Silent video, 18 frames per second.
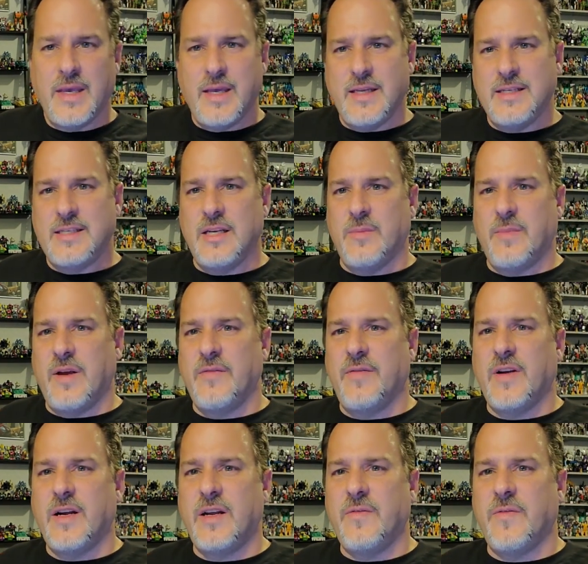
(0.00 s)
until my
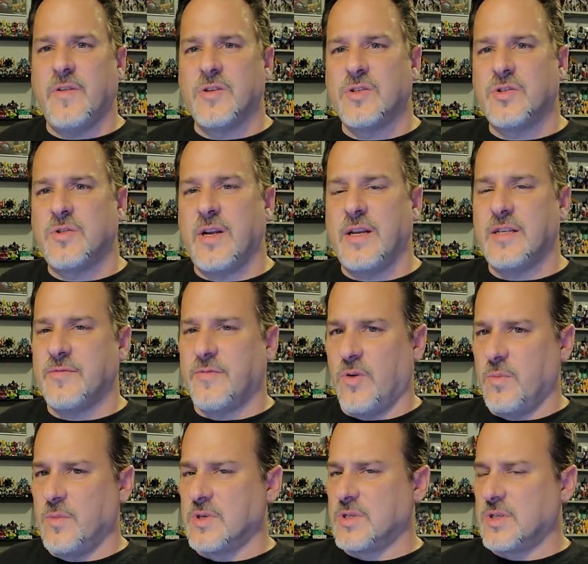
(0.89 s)
very first
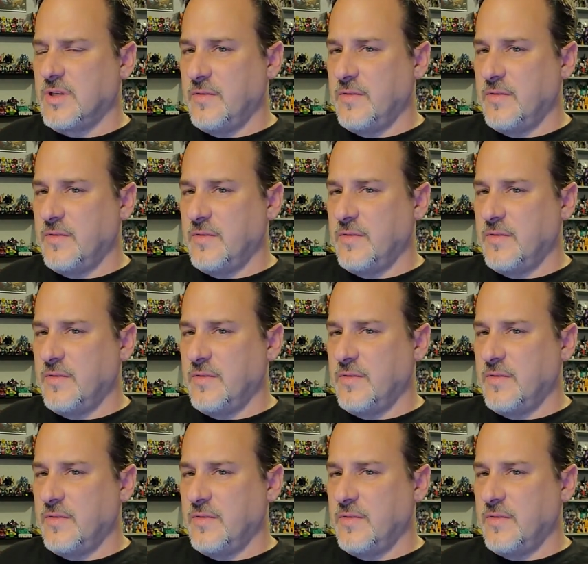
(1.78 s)
Transformers